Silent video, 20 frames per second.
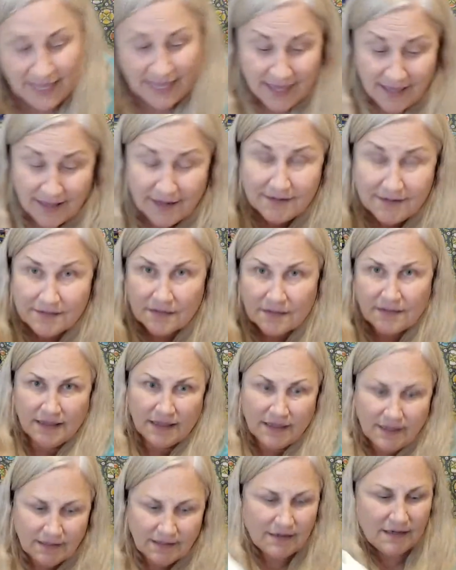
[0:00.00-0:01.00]
And
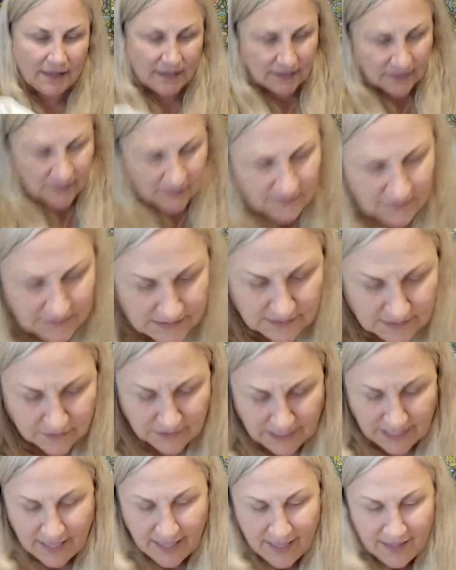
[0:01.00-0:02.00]
then it also
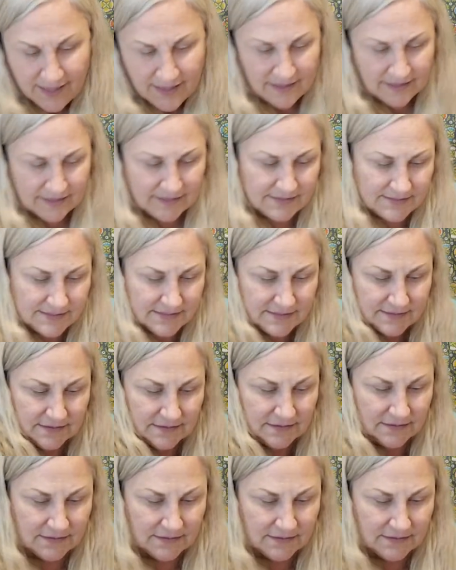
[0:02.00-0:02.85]
has,